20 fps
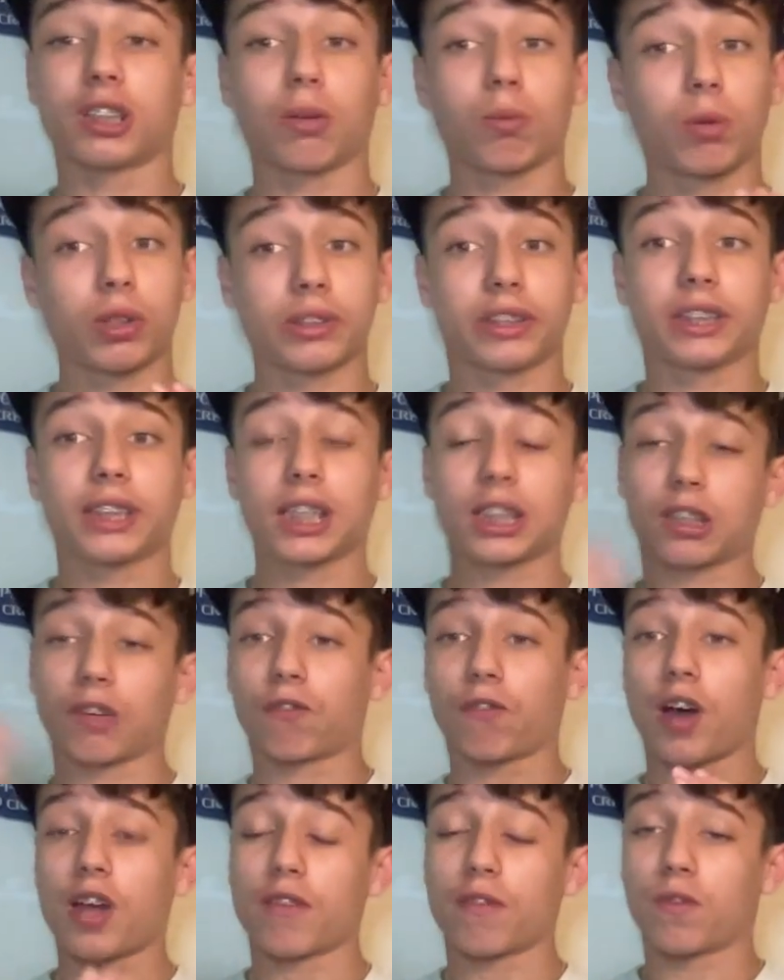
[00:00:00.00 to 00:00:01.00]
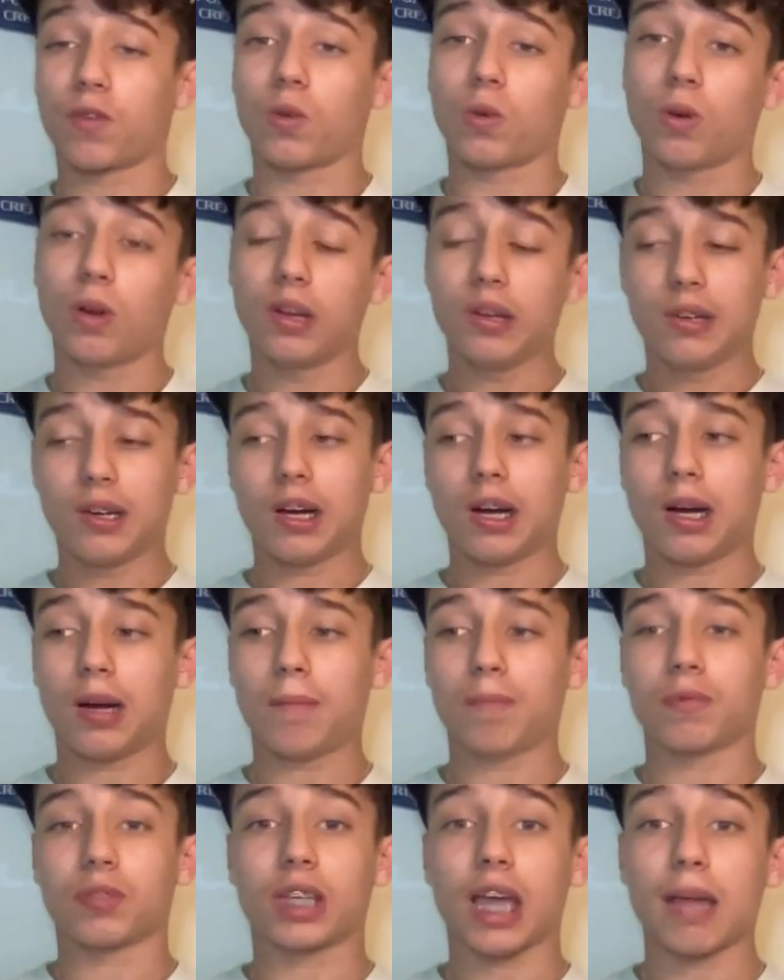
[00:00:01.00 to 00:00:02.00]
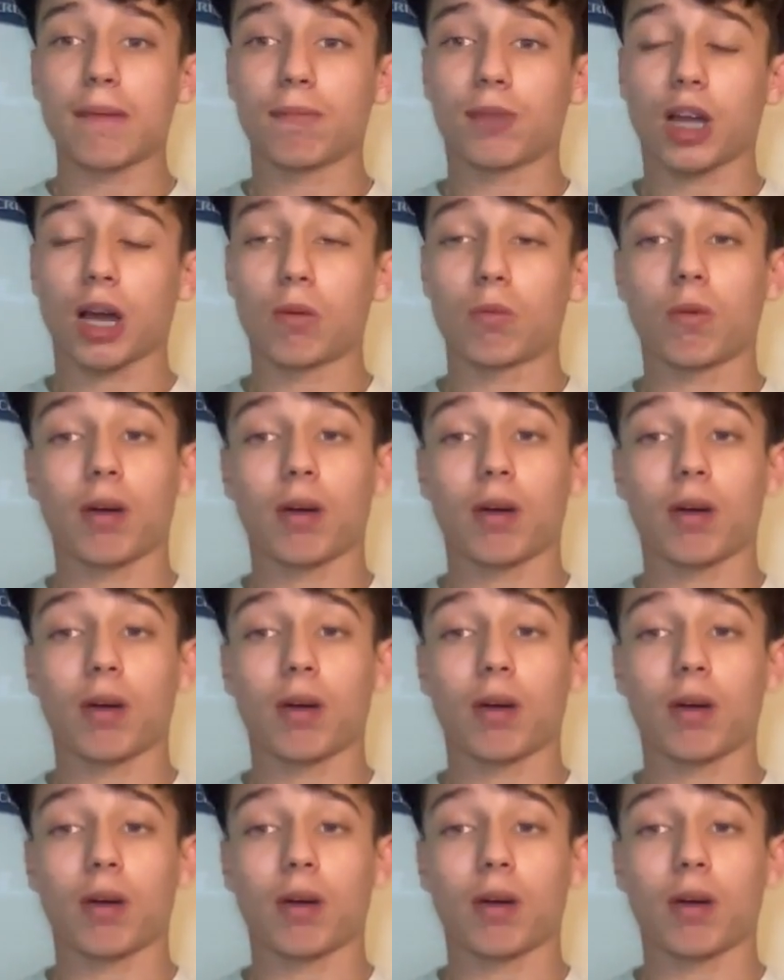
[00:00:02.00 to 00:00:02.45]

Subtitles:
once again, to fight for game time.